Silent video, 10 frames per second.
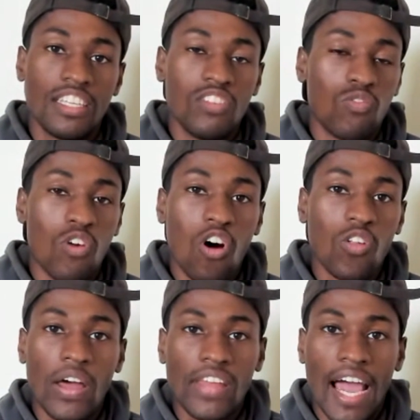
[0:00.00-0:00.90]

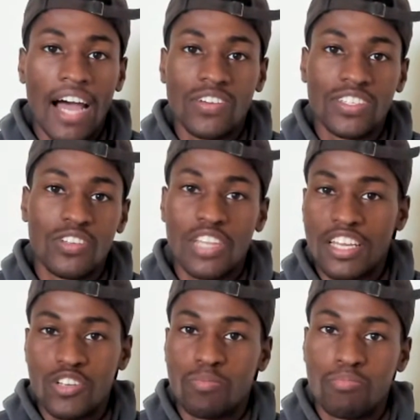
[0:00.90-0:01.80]
the house so
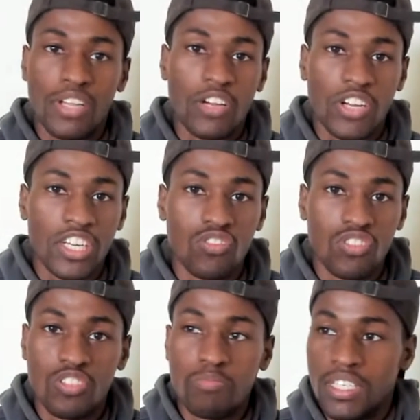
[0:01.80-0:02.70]
that your player can
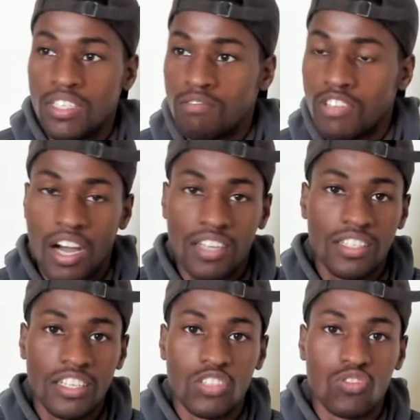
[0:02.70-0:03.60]
just be
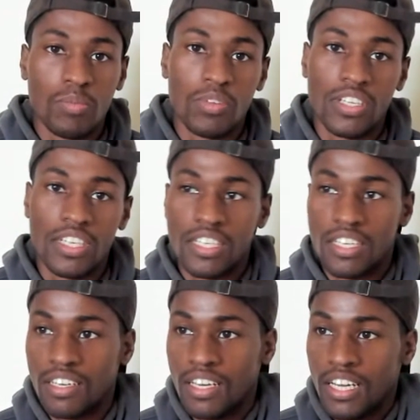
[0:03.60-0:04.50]
constantly dribbling
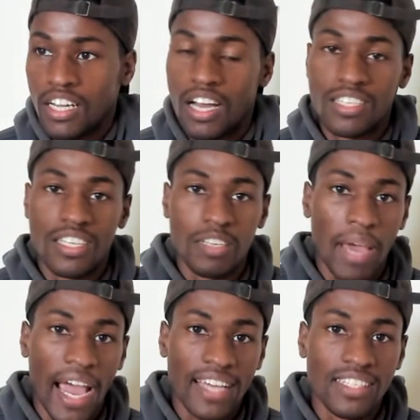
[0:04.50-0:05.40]
and constantly
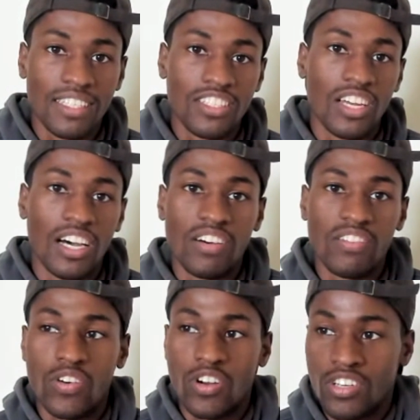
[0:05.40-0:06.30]
passing
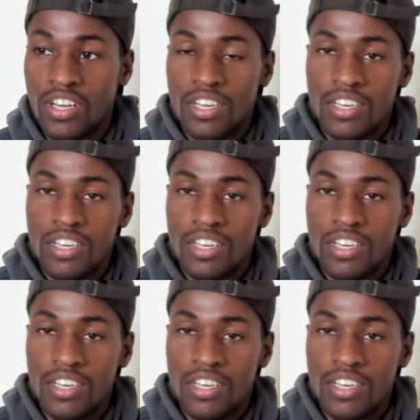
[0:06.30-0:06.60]
stuff or